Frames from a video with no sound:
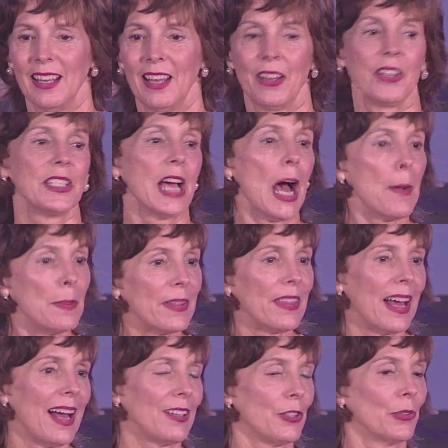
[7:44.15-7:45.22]
And on top of
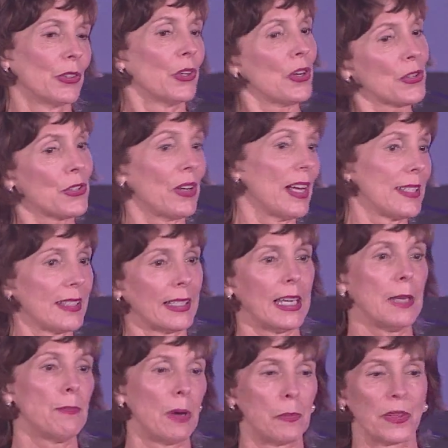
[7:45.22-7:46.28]
that, you are also asked to
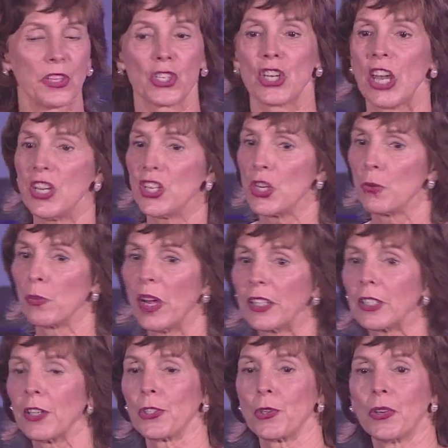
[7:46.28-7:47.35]
keep up with the changing
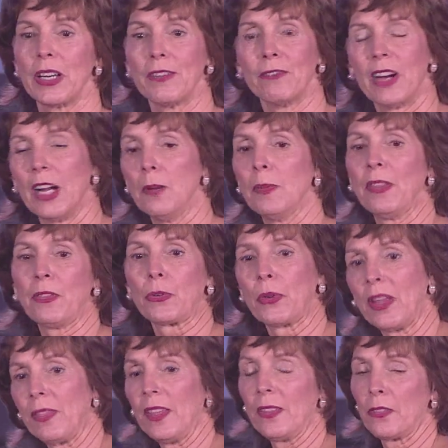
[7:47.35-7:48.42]
regulatory environment
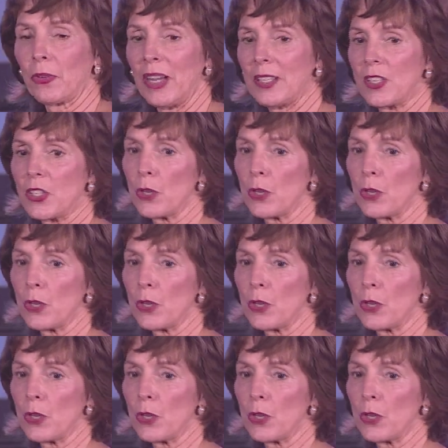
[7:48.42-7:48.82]
that threatens